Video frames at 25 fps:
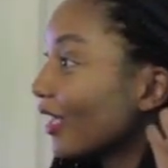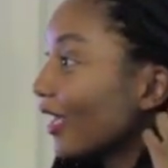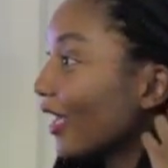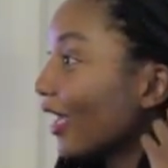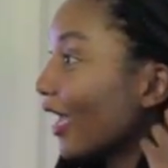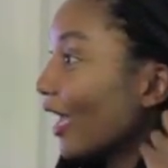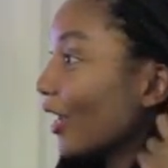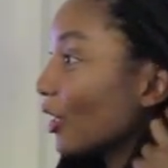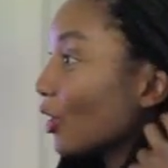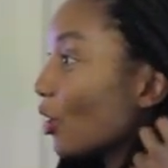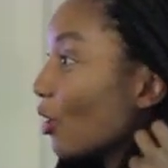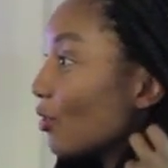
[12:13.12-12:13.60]

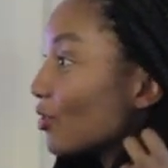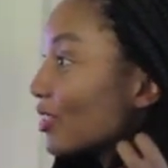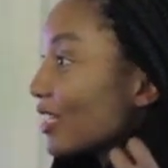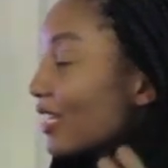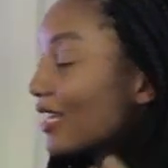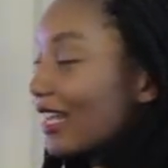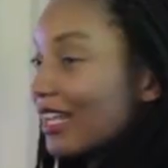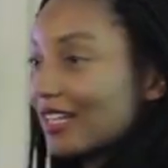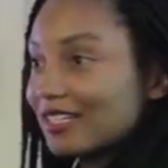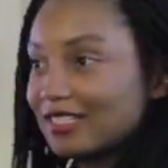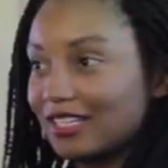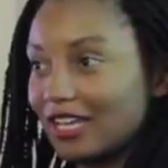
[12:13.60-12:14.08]
and go to
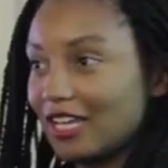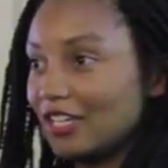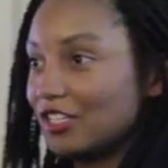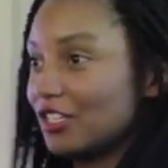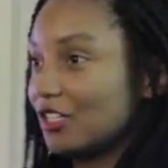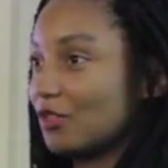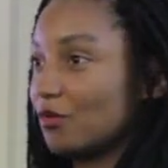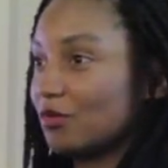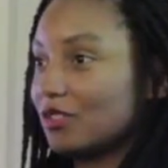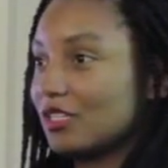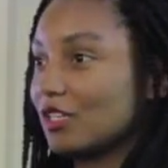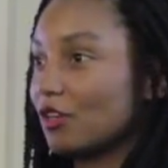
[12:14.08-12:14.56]
the next stage.
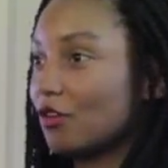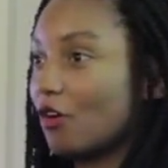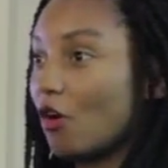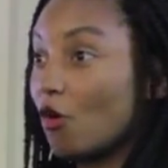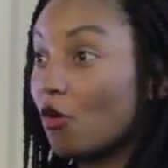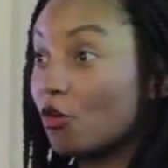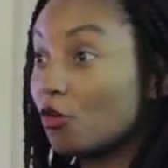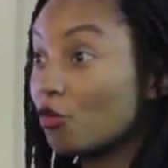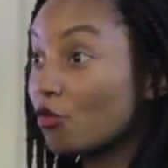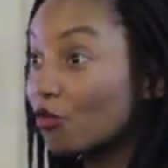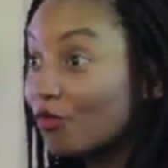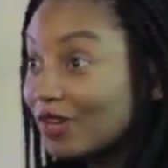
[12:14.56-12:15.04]
It was an
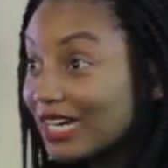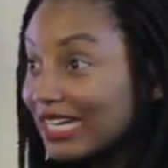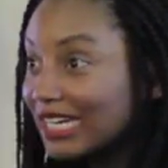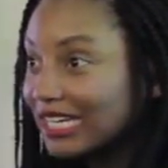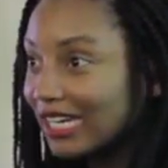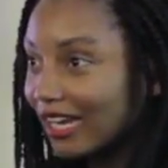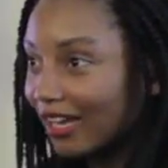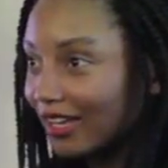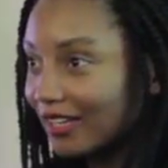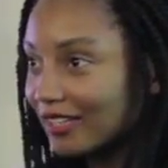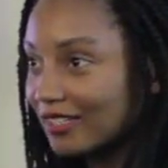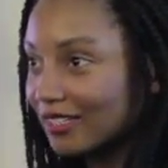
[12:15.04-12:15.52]
old
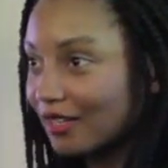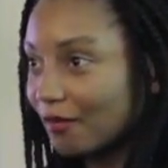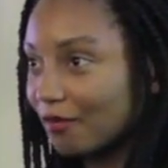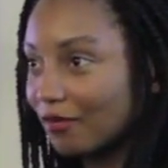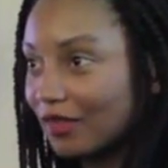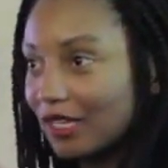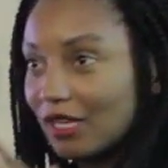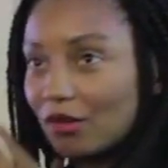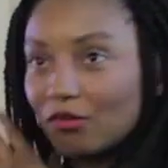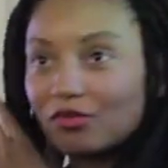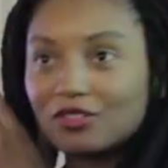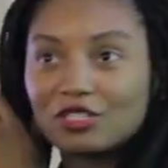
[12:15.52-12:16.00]
green light
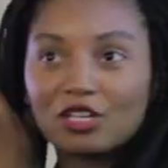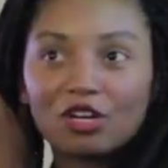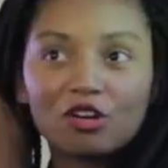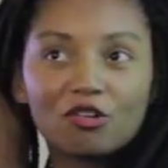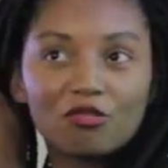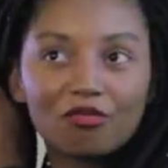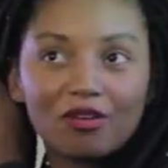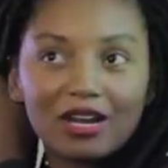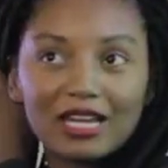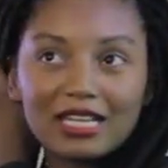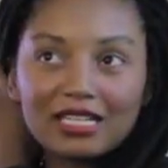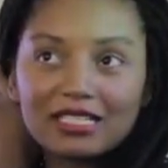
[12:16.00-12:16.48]
something. It was
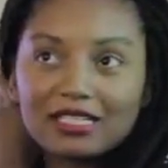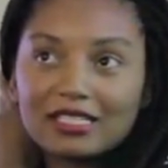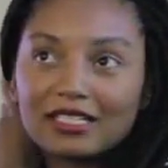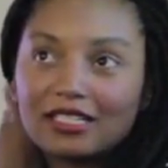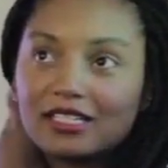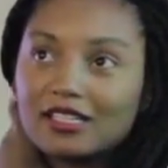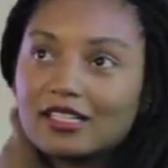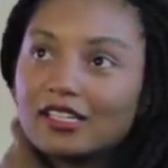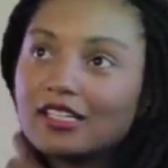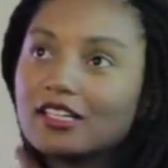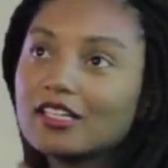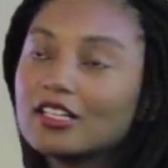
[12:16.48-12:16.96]

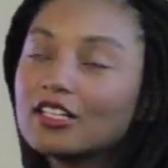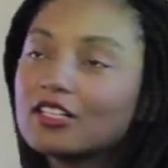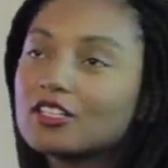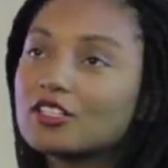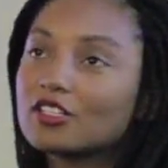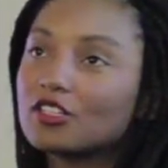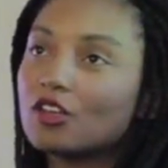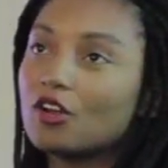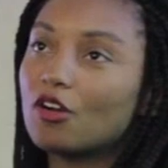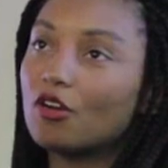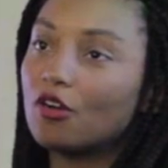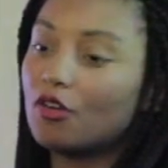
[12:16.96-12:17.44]
crazy.
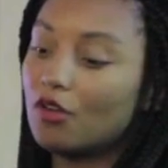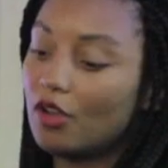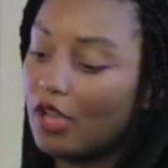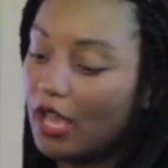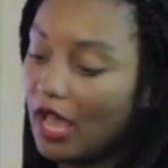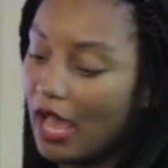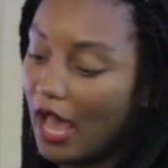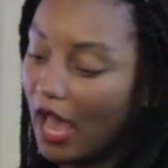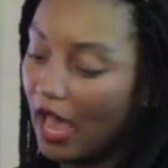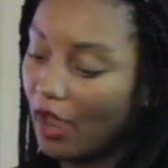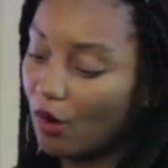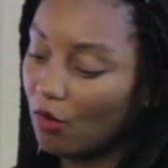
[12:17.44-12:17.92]
So
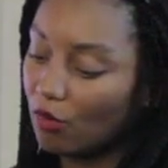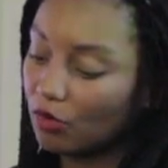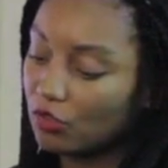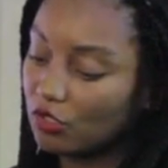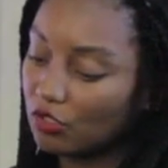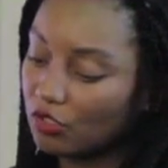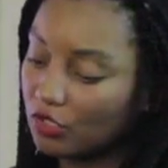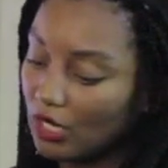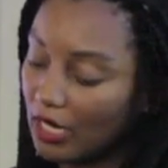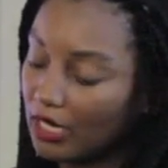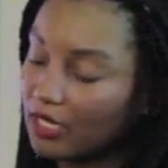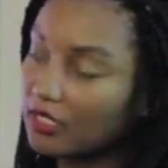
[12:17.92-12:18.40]
I
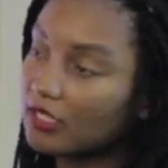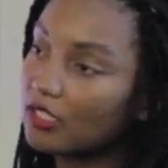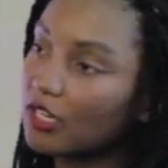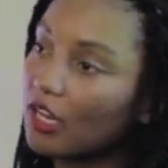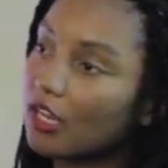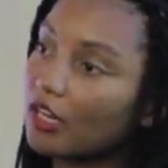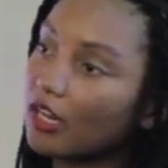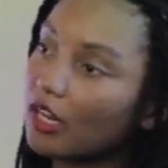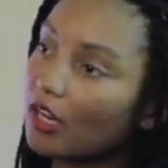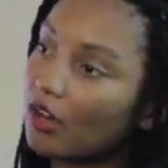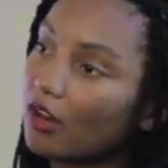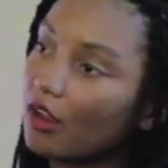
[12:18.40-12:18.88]
would
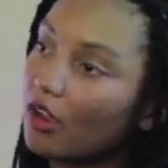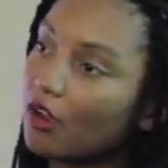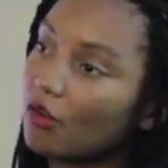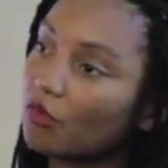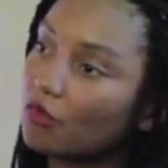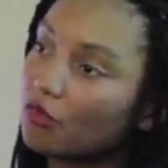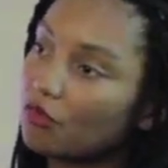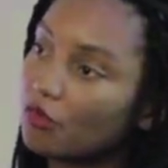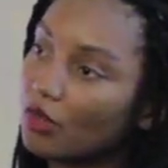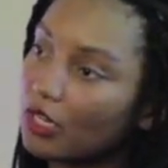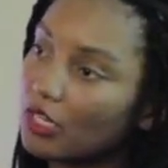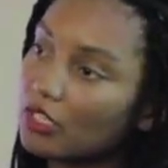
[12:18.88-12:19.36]
intern at
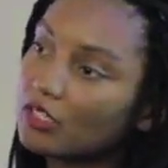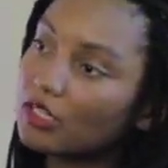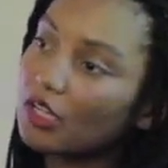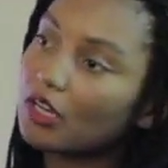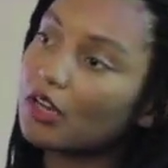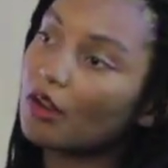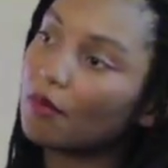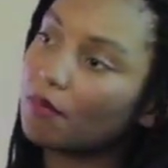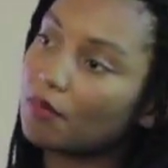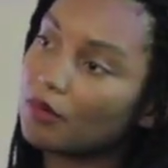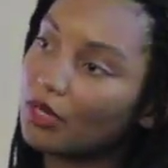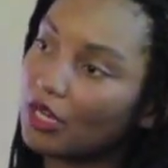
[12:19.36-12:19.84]

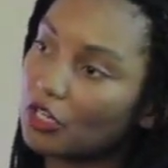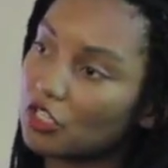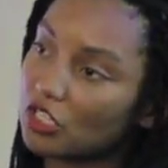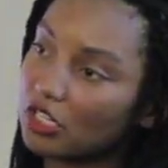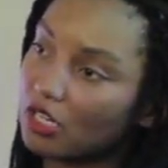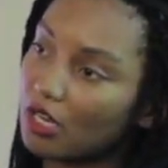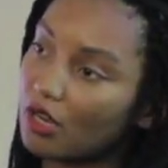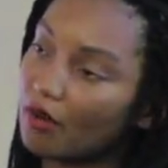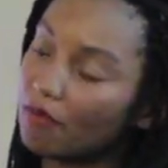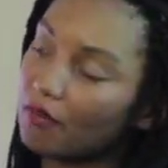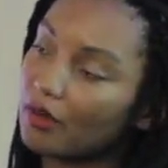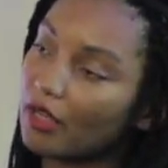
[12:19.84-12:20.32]
a
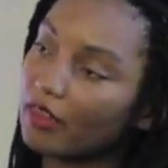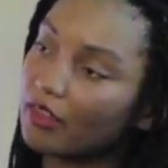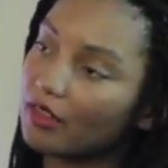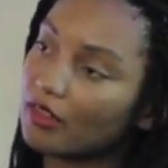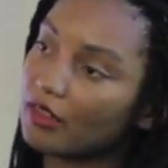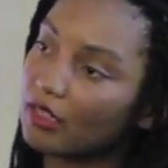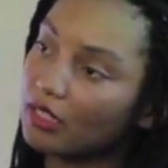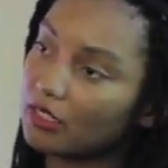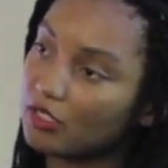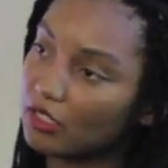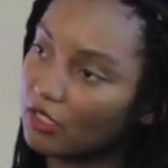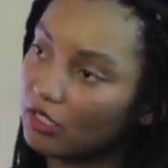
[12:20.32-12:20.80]
production company. I
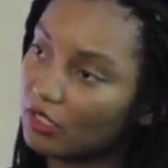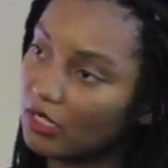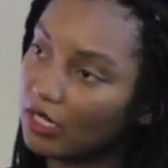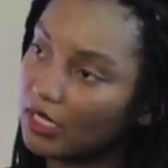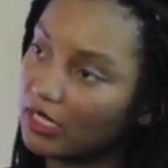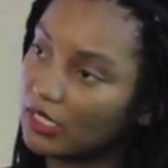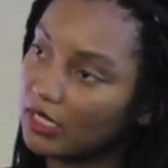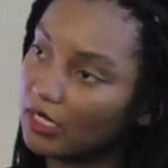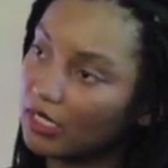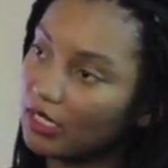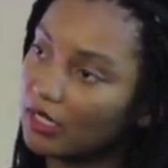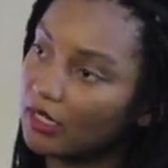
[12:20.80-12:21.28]
think that's a good
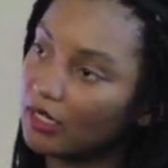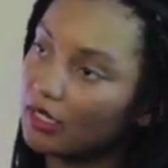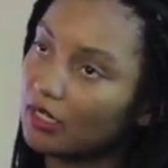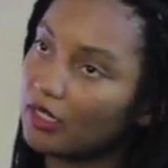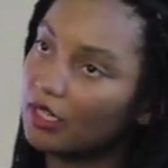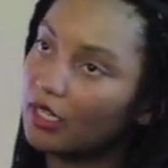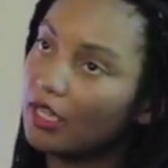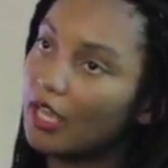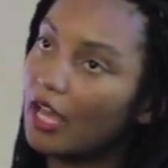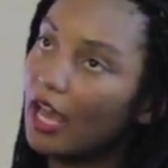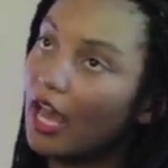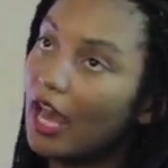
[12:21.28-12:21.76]
idea.